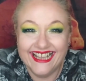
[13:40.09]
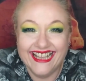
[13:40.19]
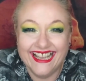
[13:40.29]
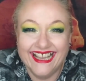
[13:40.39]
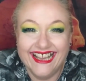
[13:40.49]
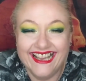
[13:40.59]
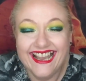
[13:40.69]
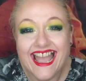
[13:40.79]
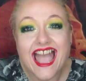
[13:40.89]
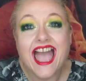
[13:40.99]

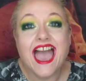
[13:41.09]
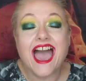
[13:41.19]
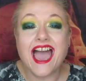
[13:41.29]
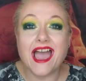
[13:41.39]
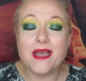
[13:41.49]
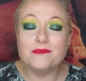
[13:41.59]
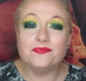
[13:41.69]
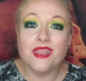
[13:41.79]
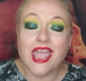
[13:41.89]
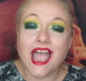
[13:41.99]

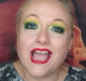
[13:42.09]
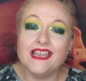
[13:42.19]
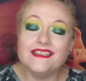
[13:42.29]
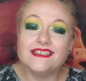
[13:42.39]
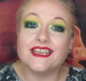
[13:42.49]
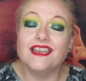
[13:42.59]
And